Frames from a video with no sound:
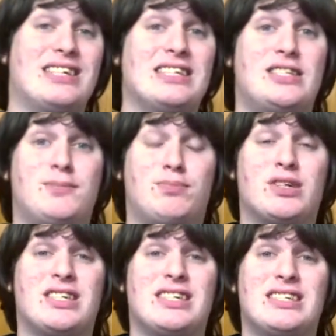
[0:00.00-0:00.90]
and
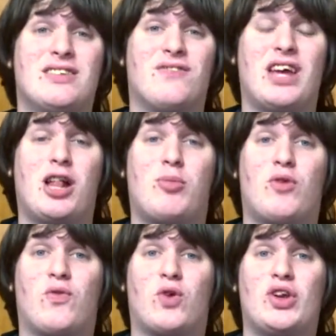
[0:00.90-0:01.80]
Sprint and is
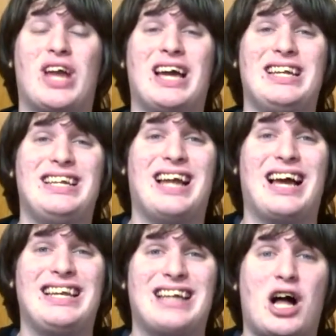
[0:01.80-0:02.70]
available for
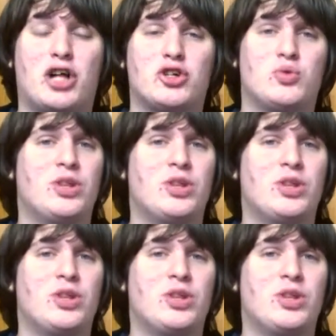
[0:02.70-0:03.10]
$99